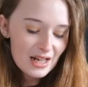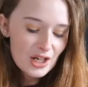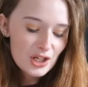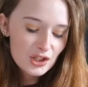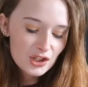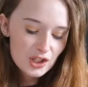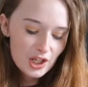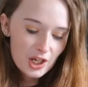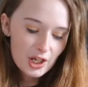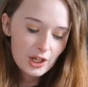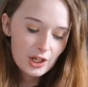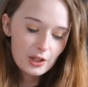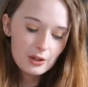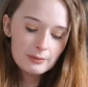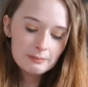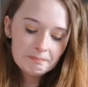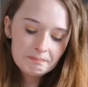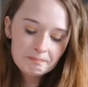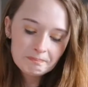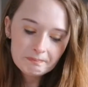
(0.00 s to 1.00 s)
So,
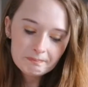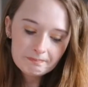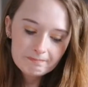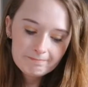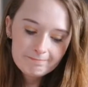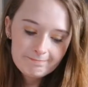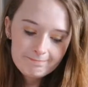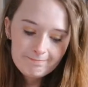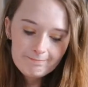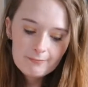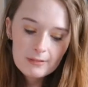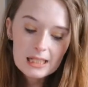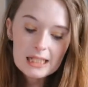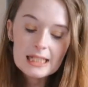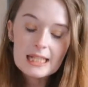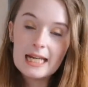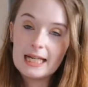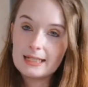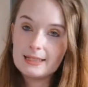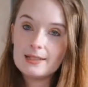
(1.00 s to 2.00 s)

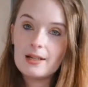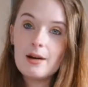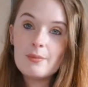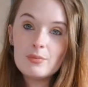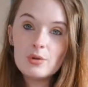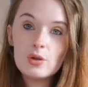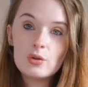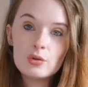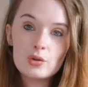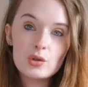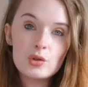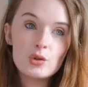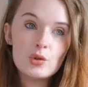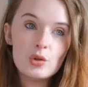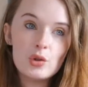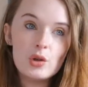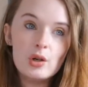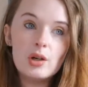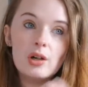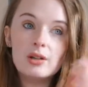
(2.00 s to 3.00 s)
yes, I'm not
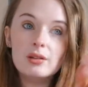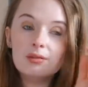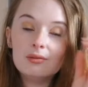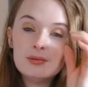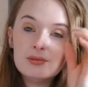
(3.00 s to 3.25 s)
sure